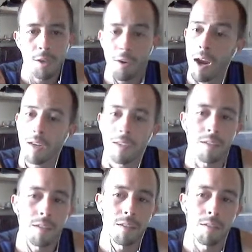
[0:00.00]

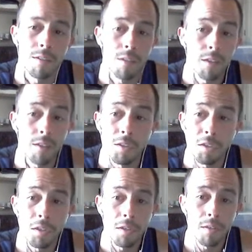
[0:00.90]
Crocs, that's another
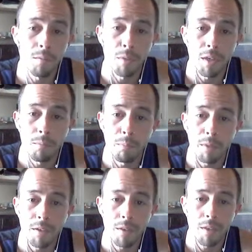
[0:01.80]
good bread and
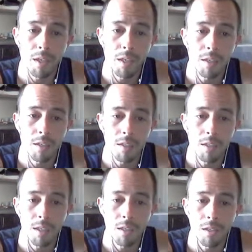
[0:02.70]
butter thing.
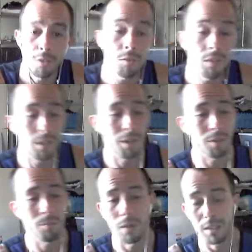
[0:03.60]
They usually
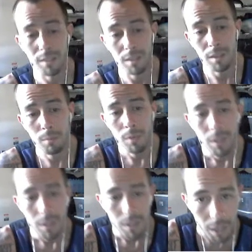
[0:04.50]
aren't marked up.
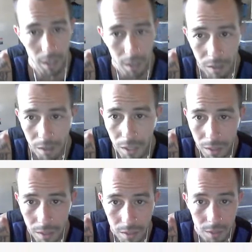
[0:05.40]
I
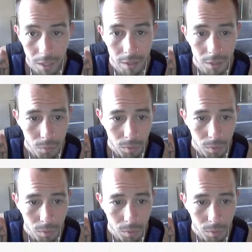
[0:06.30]
think that, yeah, these